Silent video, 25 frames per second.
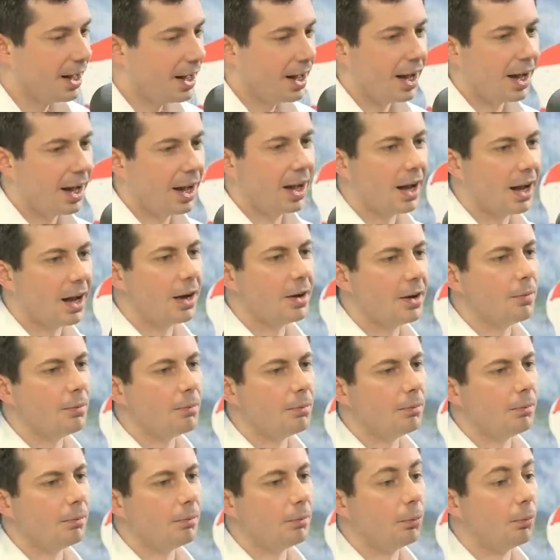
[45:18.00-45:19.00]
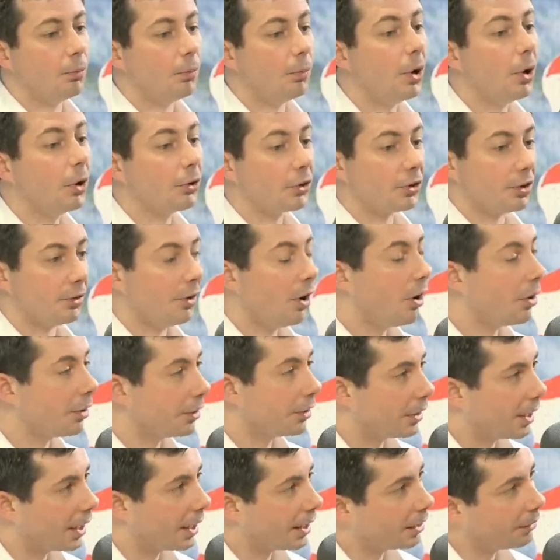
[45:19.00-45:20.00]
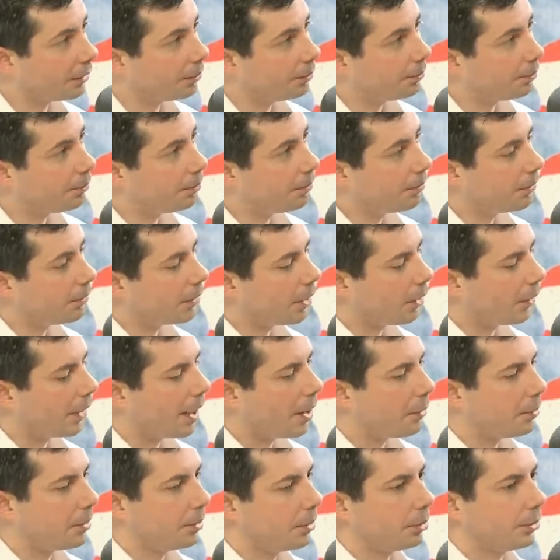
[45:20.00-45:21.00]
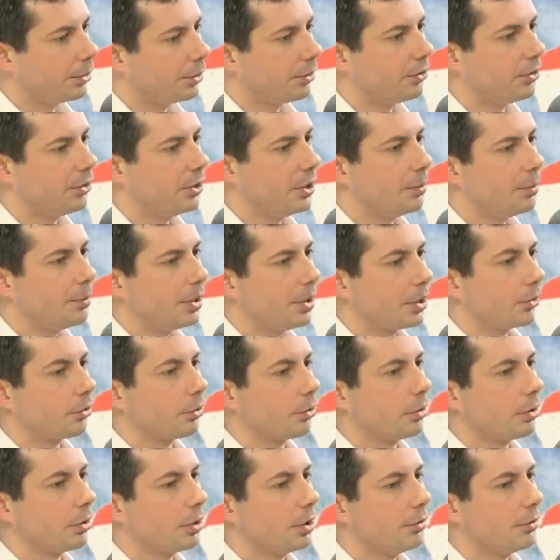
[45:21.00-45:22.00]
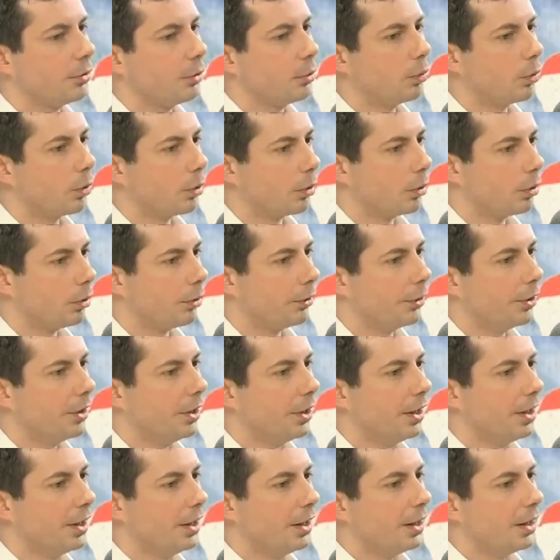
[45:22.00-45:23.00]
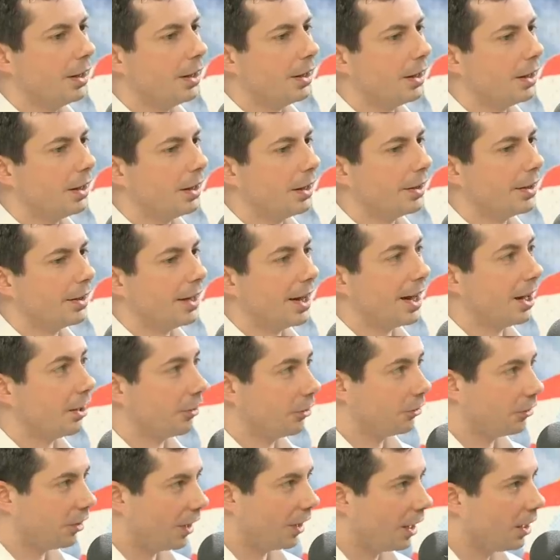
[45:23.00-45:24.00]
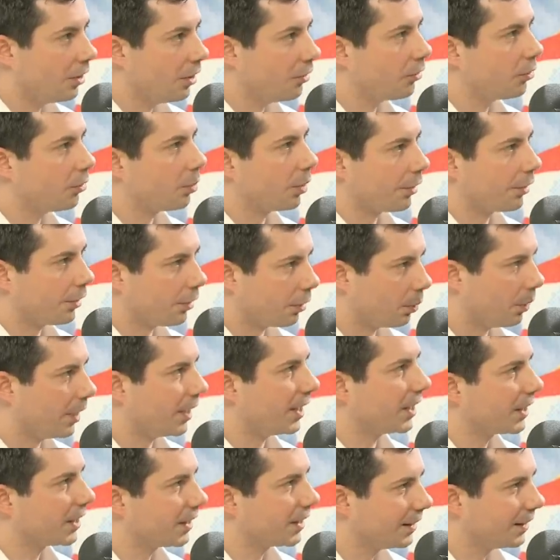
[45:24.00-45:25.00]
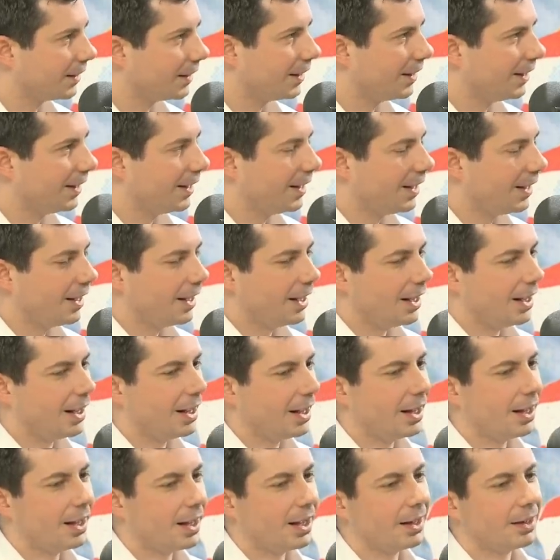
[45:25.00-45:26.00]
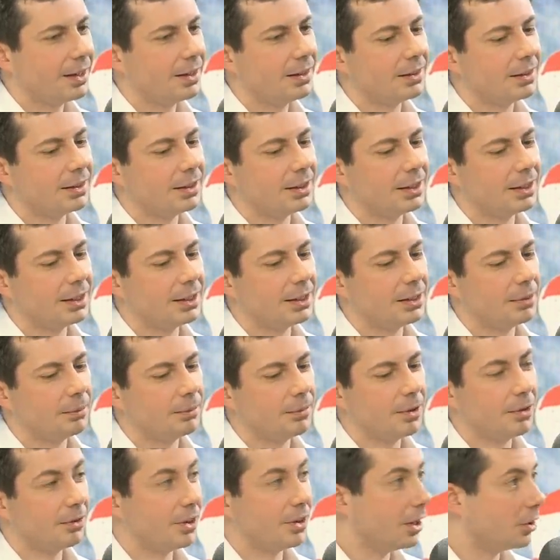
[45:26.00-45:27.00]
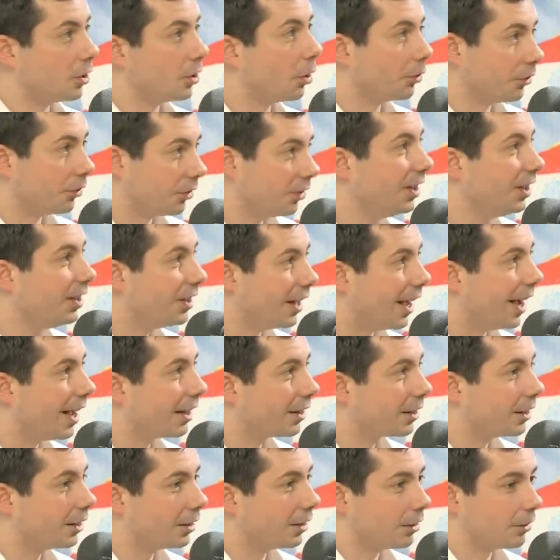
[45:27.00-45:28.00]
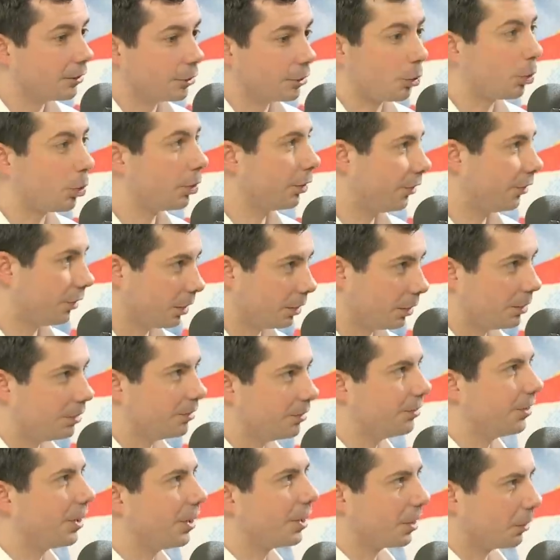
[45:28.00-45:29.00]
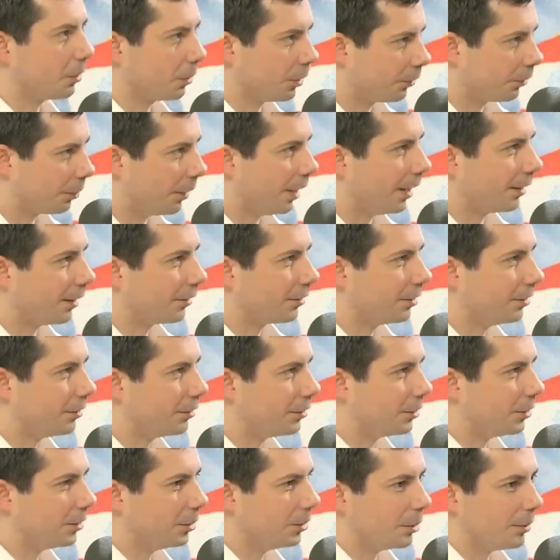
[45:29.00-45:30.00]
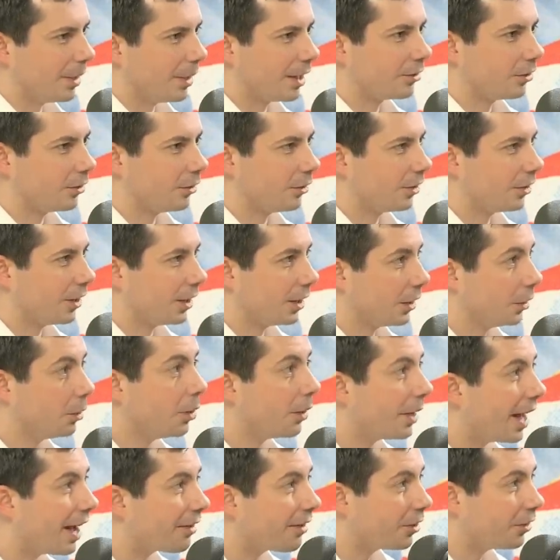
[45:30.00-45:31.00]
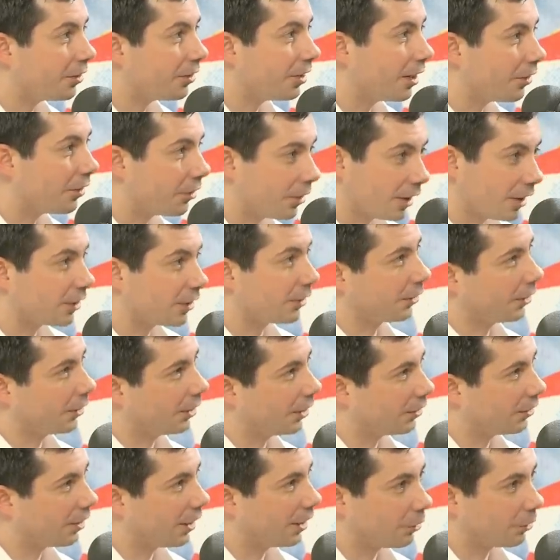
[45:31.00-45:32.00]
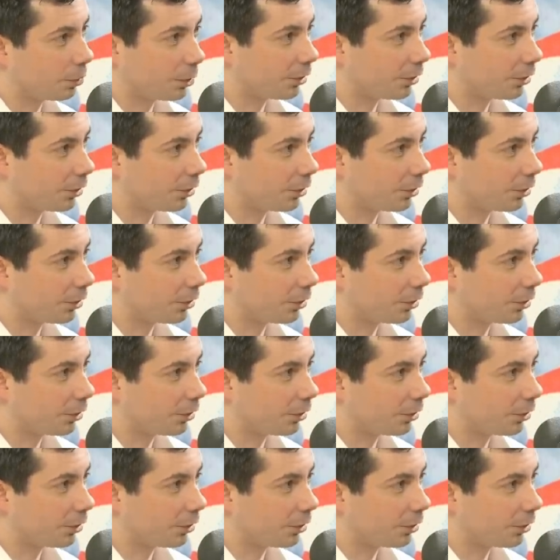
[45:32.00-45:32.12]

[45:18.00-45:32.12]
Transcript: And most of all, you got to allow people to see a picture of a world uh, that has changed where they're winning. And um, if they don't see that, then of course they're going to be very responsive to a message saying, you don't have to change. Nothing's going to change.